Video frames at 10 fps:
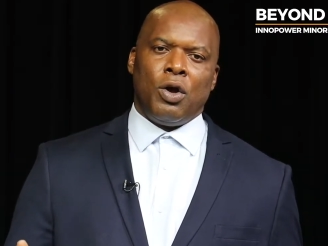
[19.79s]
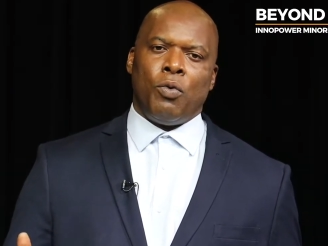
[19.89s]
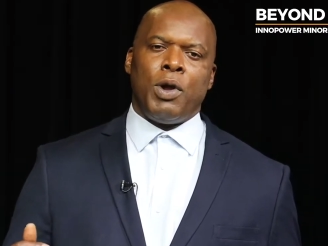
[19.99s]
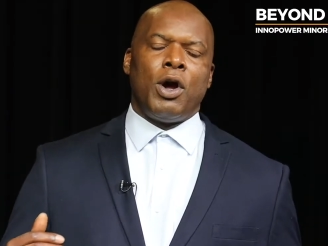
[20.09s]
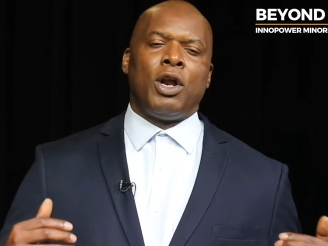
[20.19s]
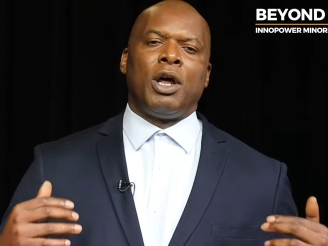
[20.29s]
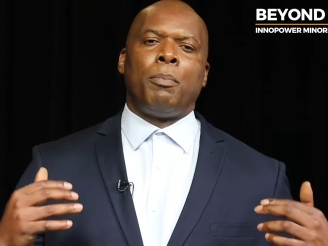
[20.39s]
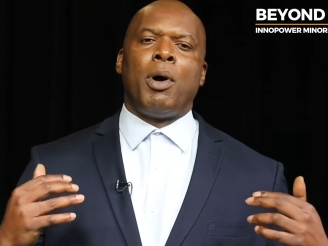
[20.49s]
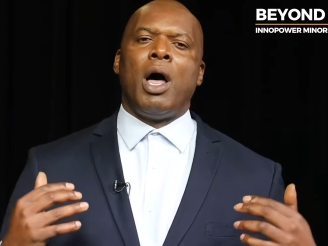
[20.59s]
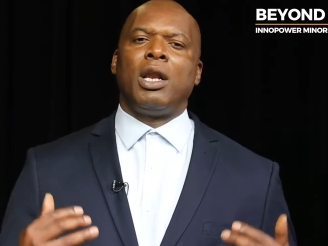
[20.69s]
We
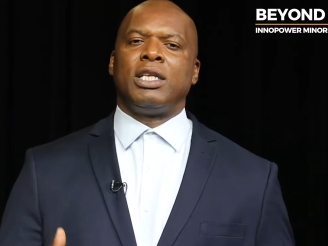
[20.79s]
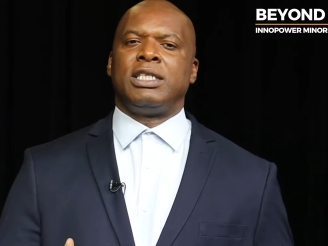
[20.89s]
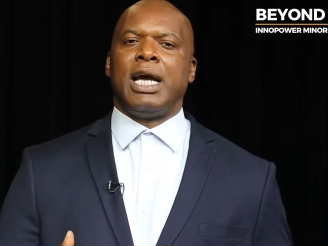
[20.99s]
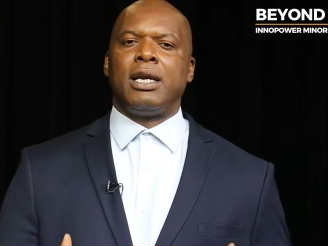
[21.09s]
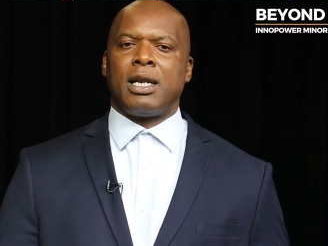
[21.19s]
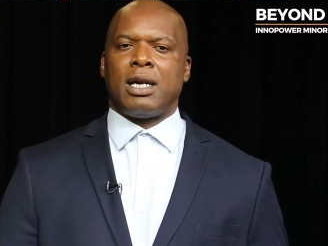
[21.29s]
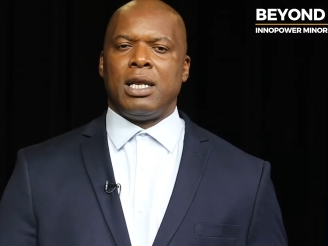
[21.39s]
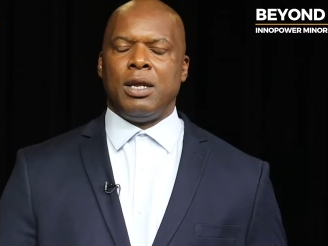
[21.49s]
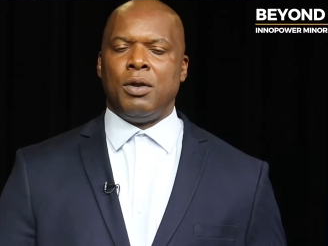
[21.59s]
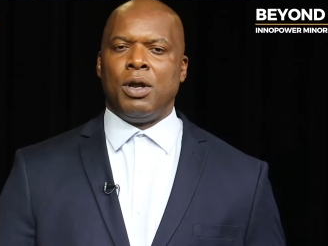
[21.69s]

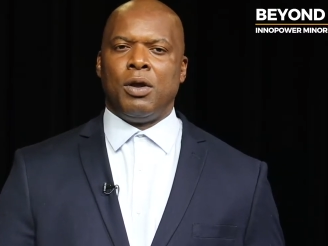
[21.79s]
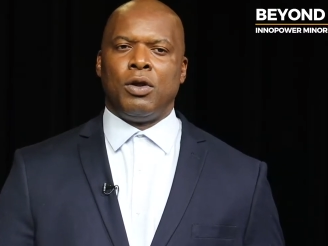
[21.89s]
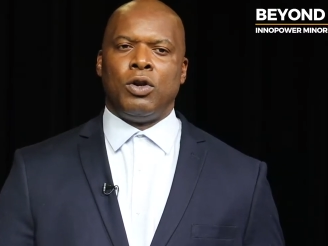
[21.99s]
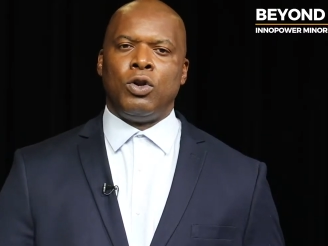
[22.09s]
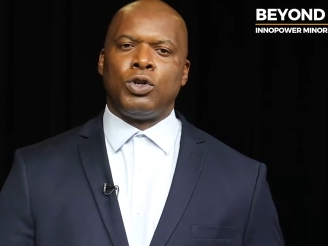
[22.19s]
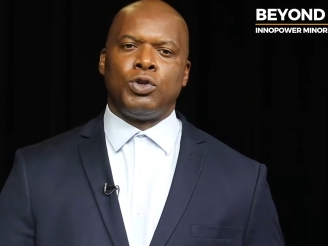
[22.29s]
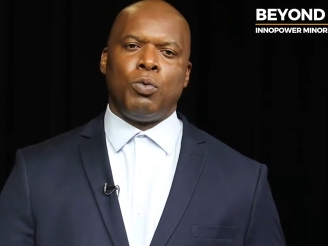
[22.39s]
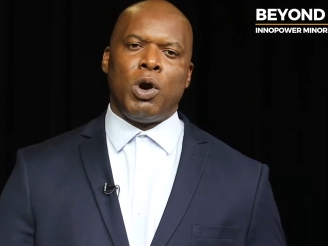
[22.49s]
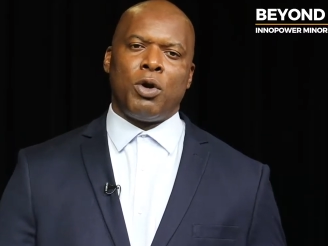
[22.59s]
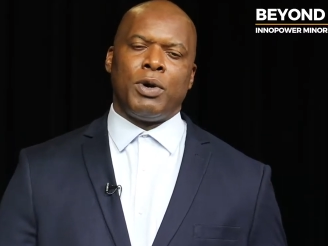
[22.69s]
unapologetically look to
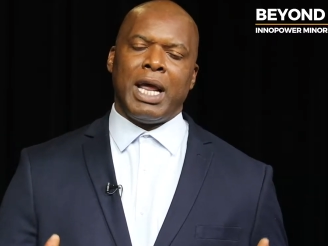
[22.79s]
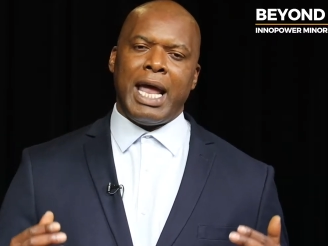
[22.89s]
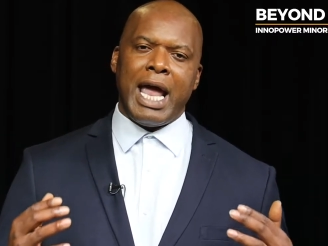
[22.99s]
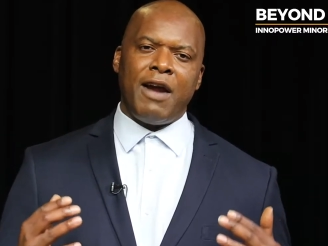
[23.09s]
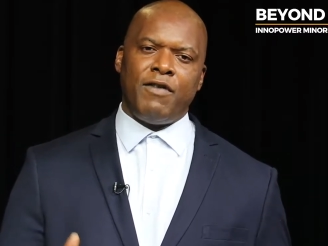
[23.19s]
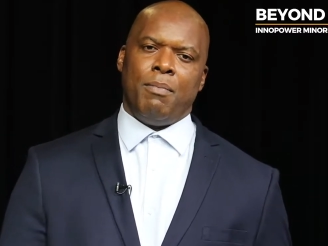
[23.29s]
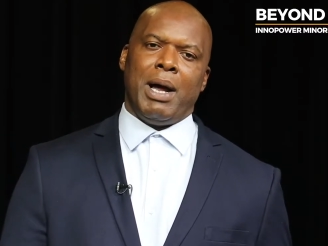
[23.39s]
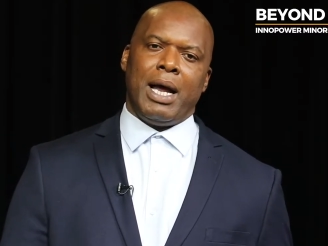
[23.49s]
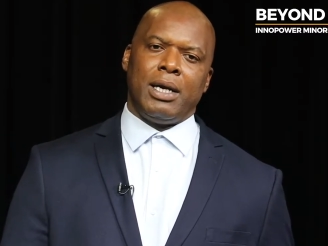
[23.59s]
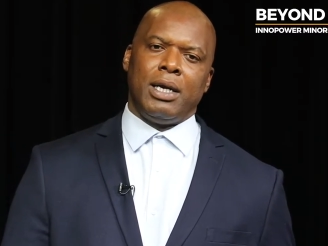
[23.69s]
work with
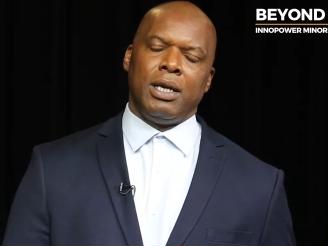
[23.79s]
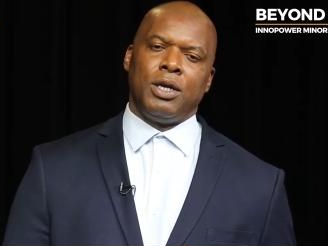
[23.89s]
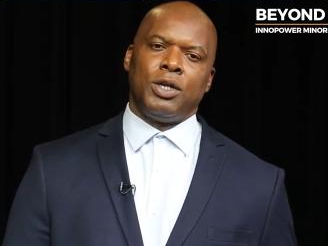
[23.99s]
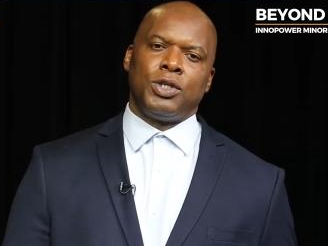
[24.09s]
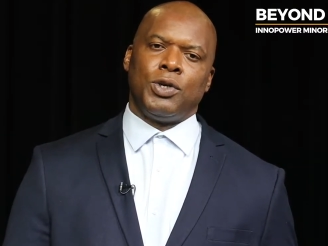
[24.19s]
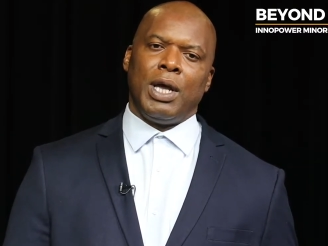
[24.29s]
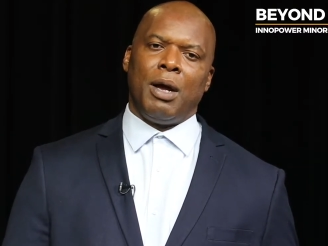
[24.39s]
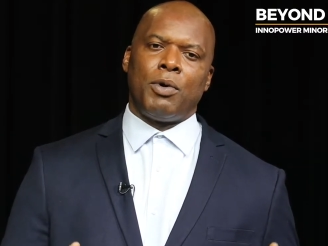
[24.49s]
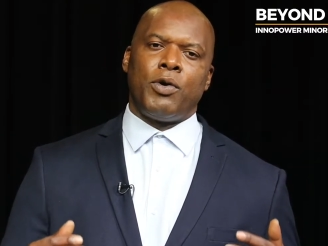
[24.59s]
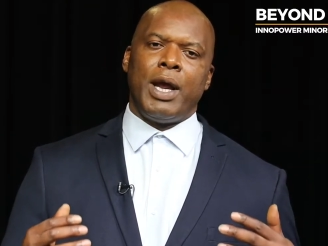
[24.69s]
everybody to
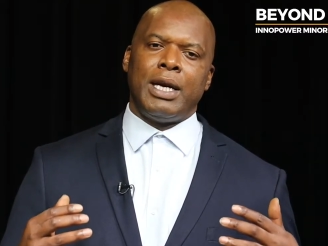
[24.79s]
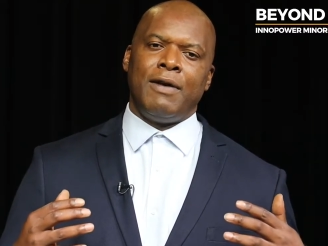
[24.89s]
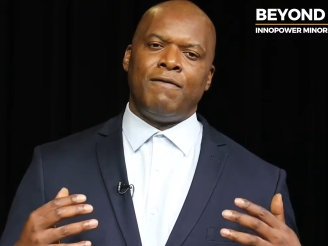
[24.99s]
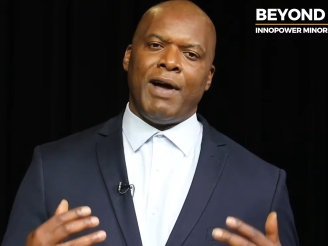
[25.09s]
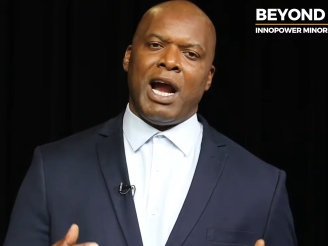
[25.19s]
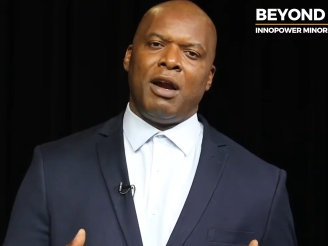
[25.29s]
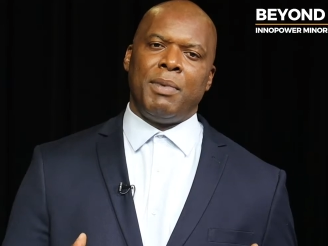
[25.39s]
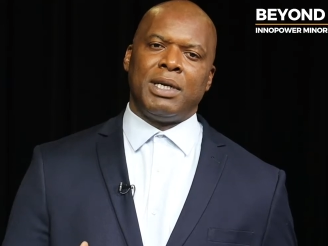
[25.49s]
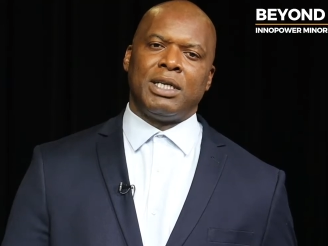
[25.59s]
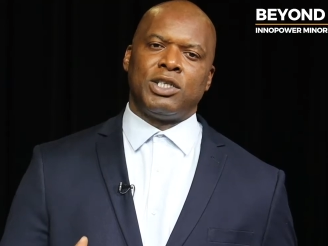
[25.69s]
help create the
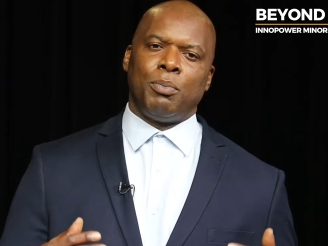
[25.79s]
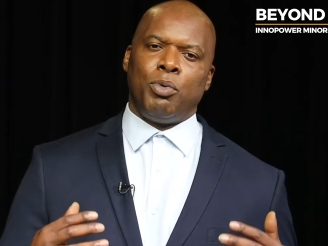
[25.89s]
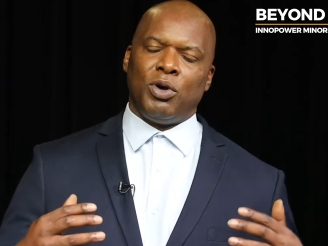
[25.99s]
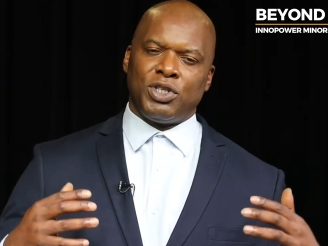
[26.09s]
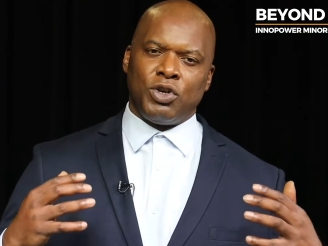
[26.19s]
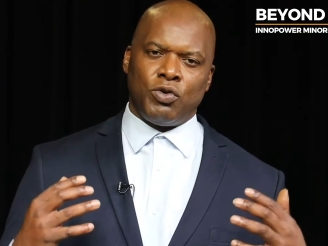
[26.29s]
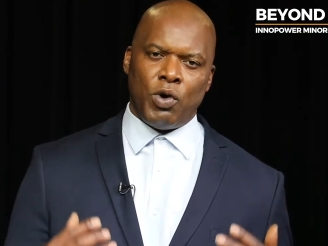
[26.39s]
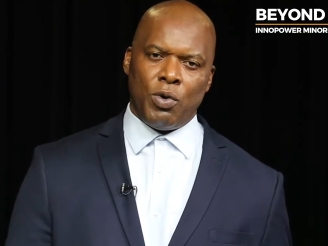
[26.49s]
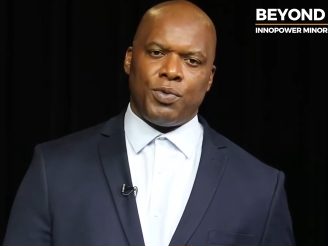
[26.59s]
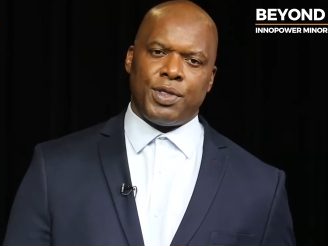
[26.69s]
environment that supports
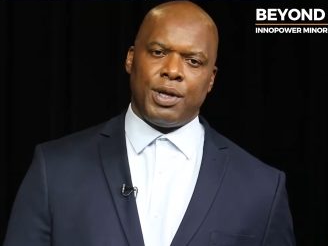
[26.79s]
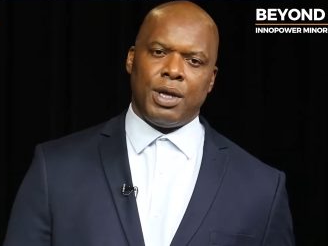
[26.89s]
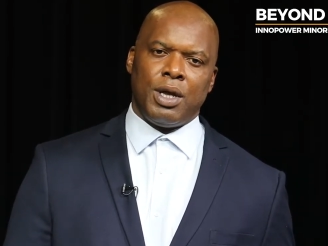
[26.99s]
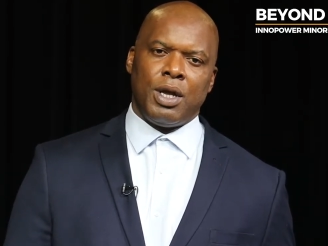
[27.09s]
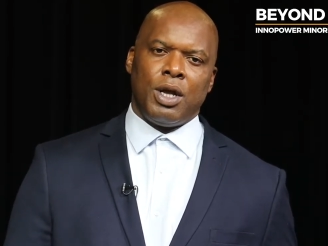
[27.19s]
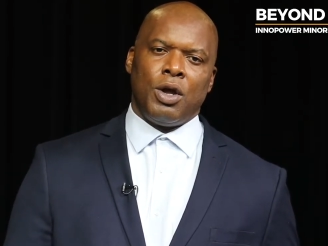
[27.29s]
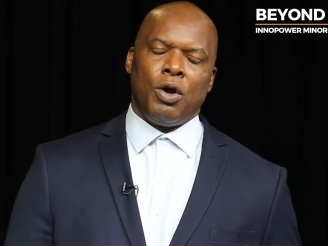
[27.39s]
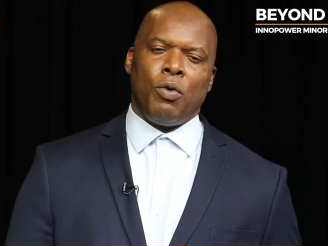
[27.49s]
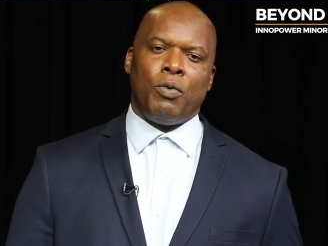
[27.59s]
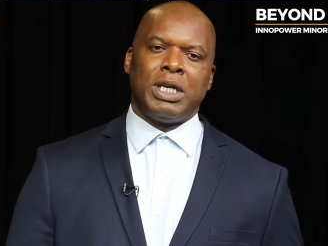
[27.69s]
growth.
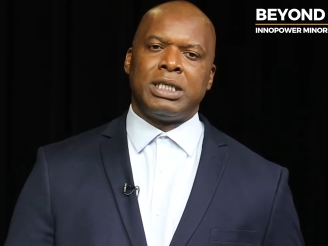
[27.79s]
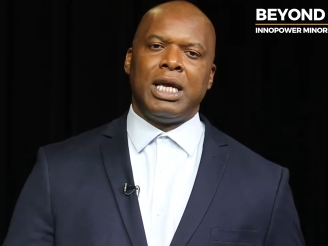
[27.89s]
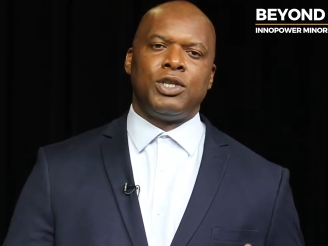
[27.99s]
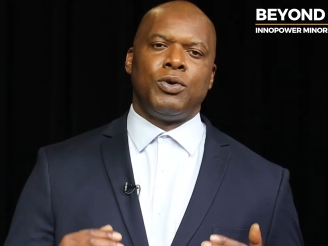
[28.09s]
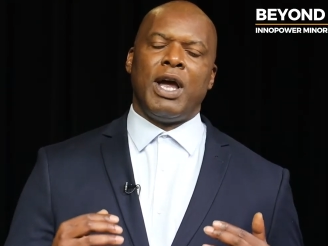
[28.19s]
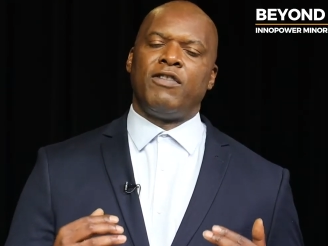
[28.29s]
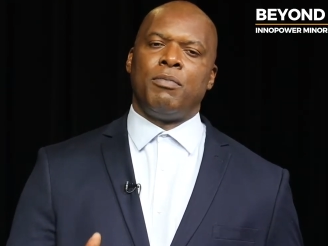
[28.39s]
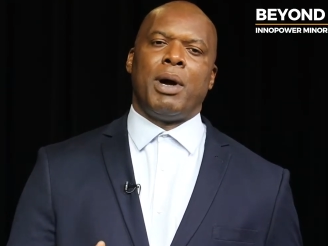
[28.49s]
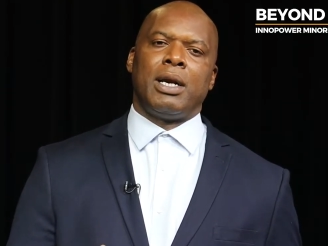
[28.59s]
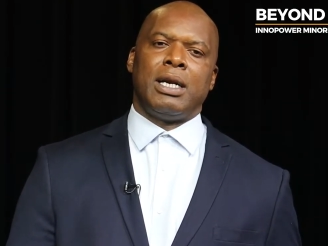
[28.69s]
We say to
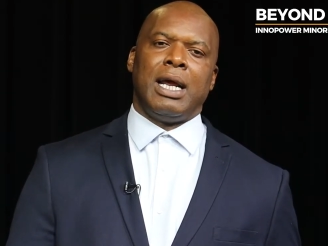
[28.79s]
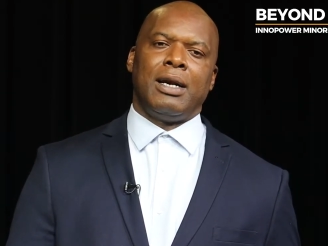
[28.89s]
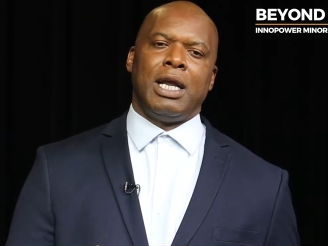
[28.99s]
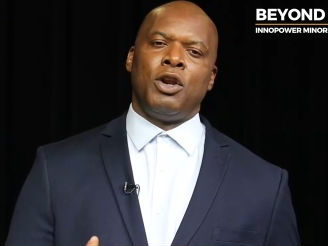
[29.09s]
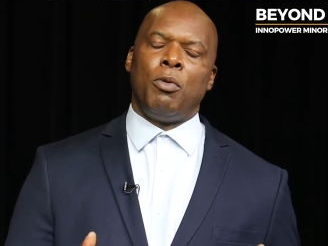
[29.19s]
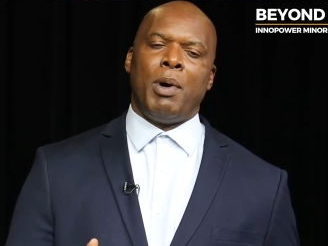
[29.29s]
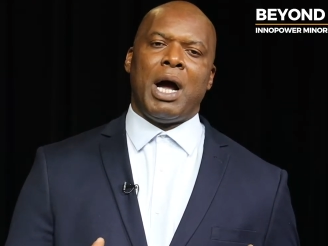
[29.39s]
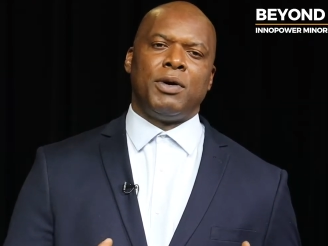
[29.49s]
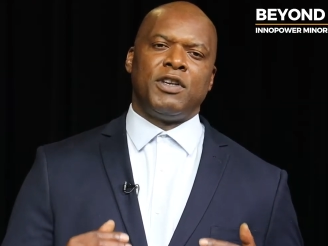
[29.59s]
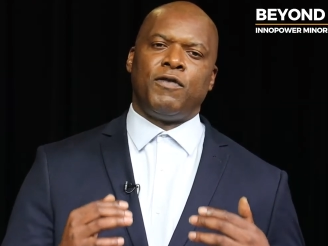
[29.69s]
everybody that
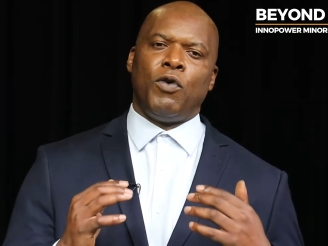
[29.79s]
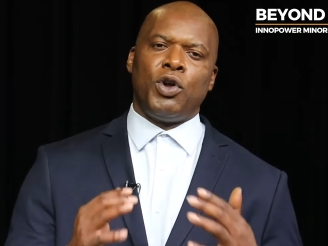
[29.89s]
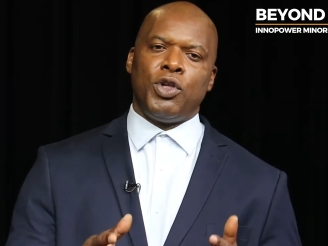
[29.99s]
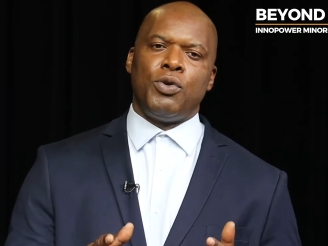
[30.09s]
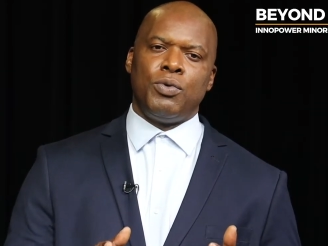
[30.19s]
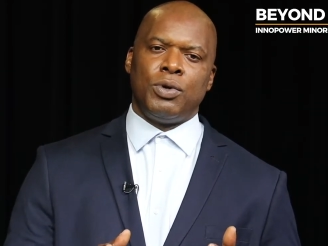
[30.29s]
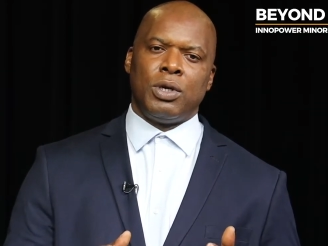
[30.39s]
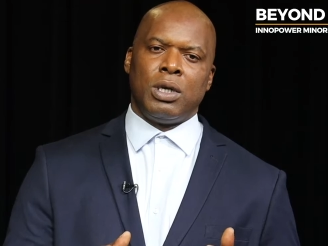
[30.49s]
InnoPower is for you